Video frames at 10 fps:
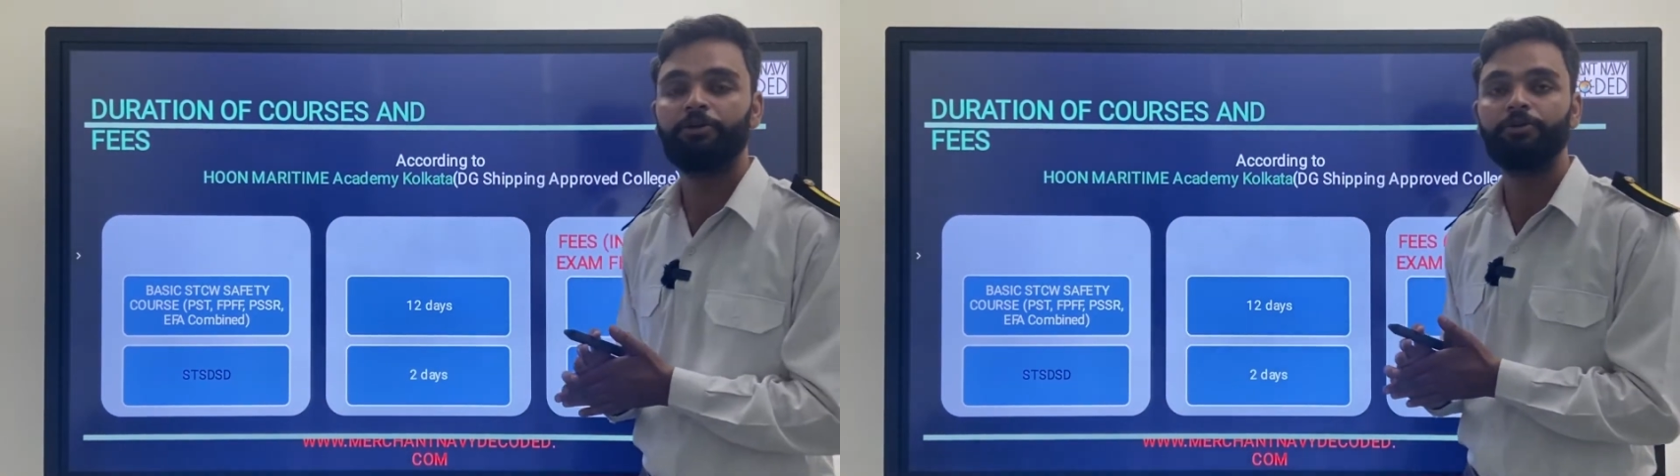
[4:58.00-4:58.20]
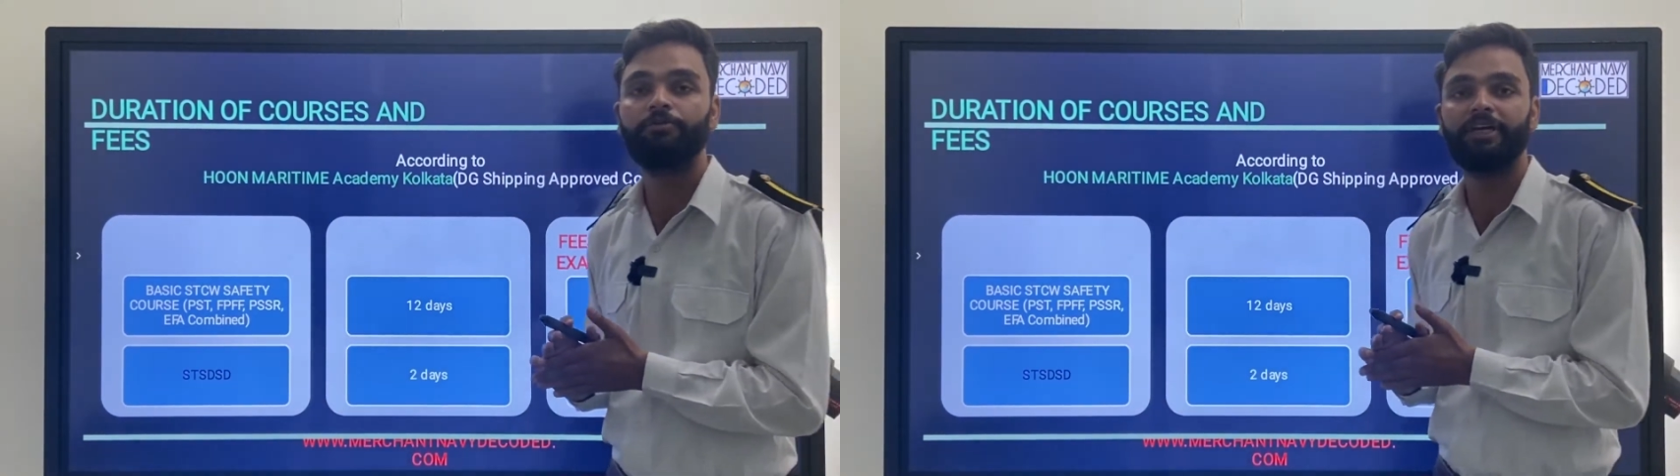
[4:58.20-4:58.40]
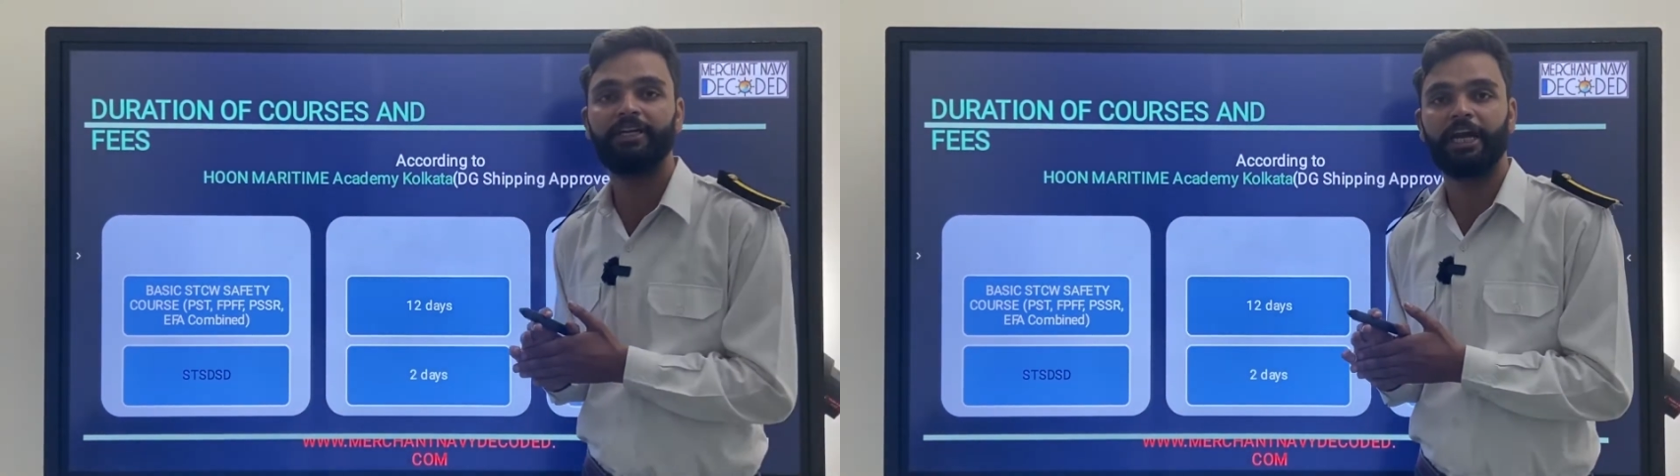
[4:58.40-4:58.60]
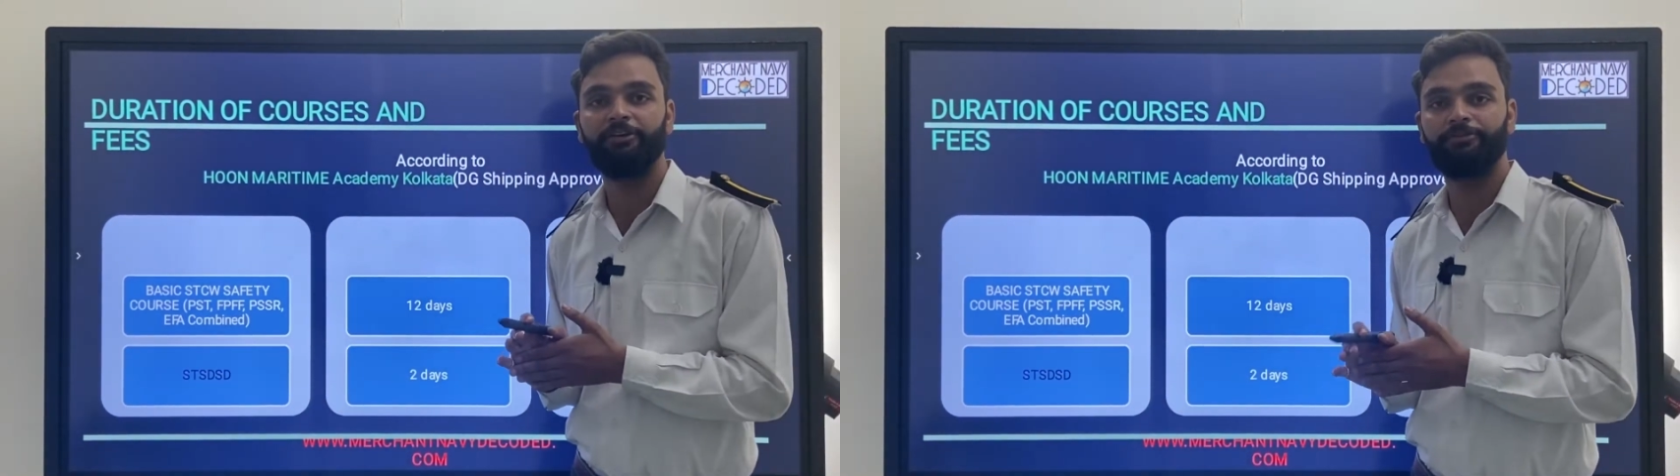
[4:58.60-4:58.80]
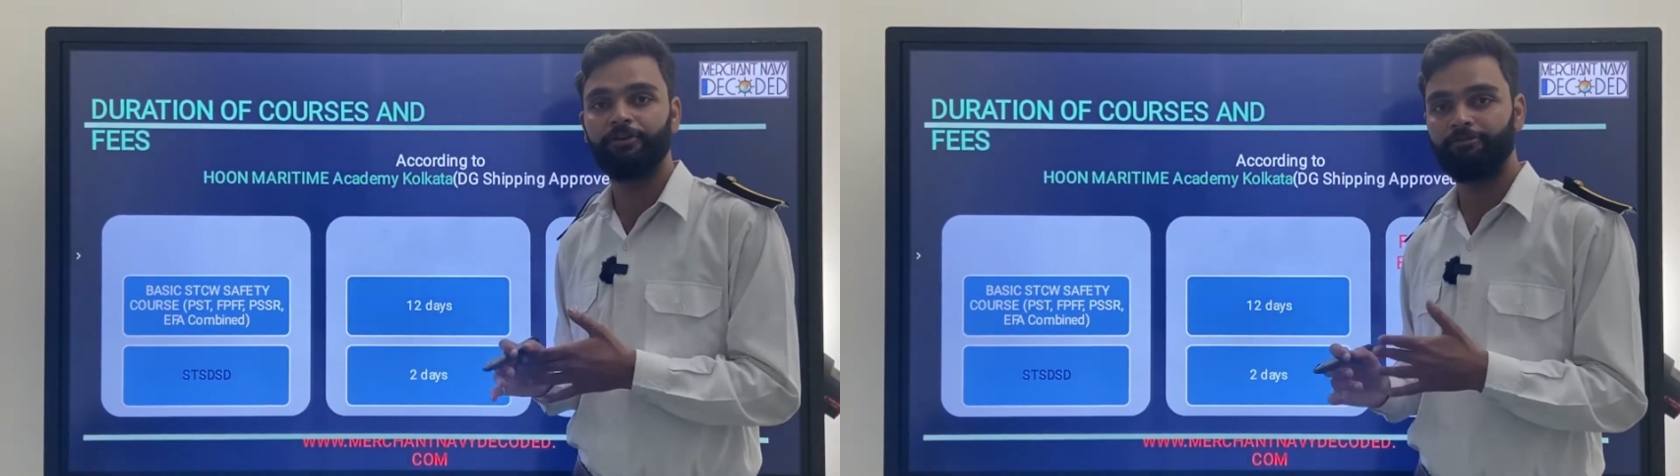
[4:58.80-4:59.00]

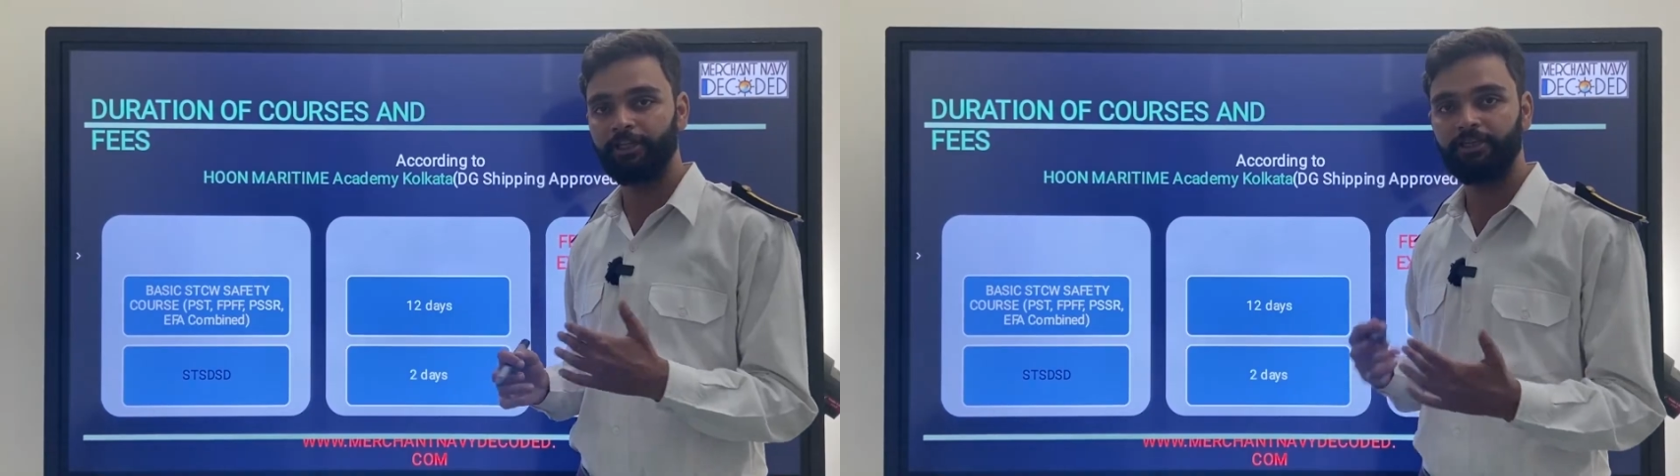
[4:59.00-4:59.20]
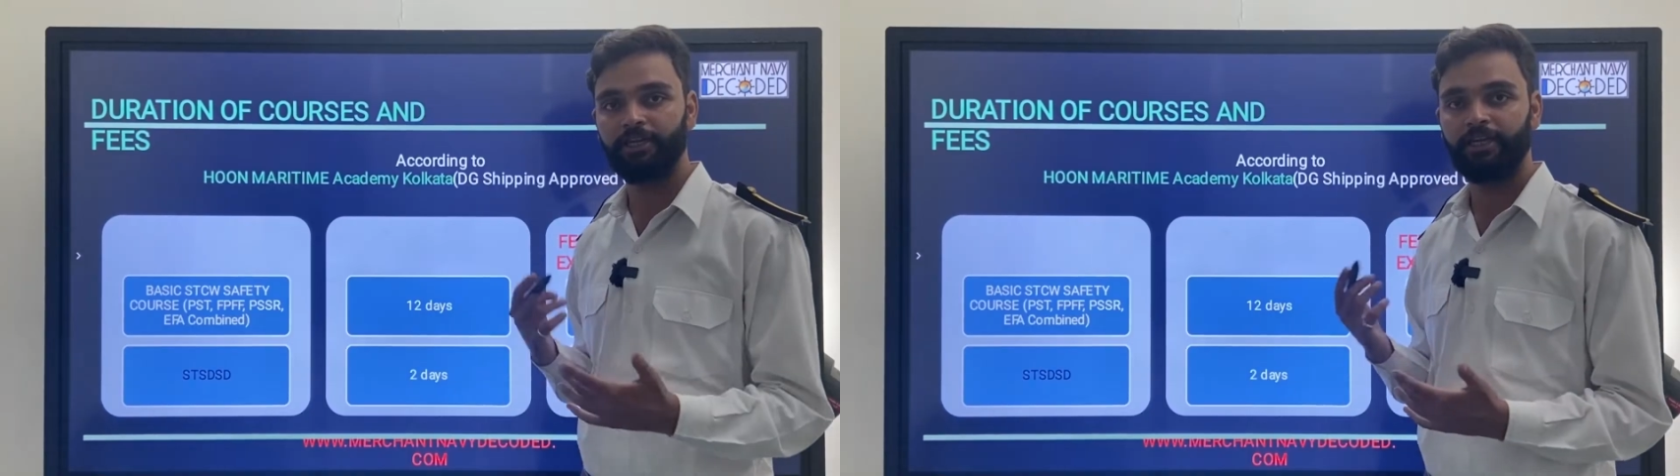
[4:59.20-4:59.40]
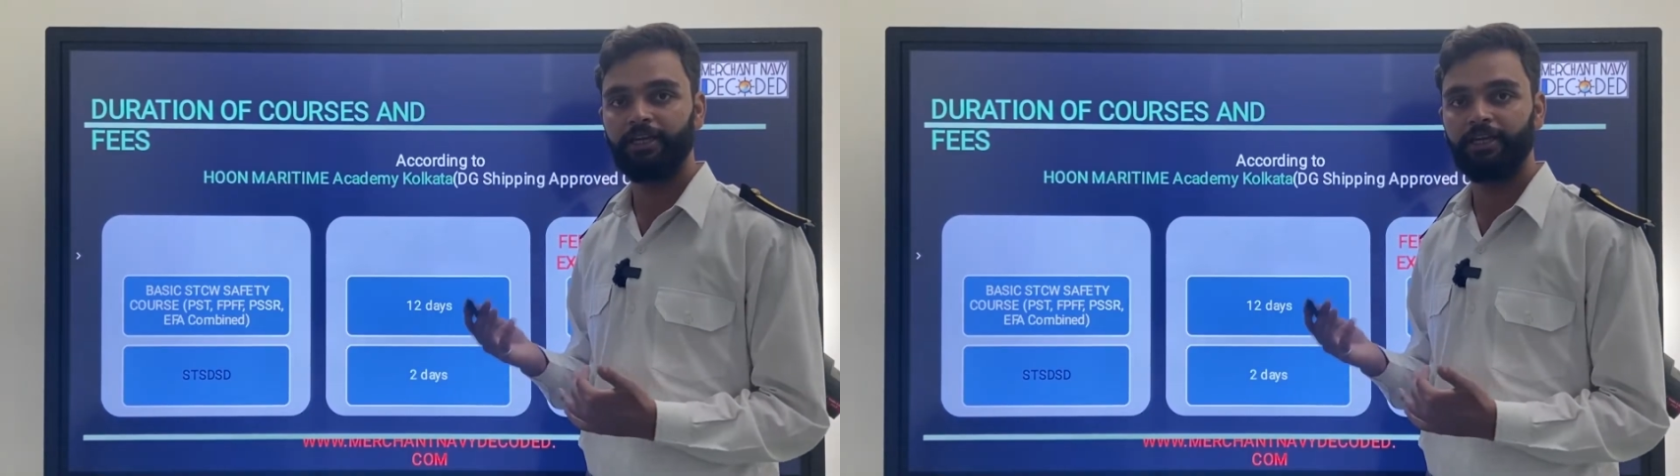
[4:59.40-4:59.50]
2194 with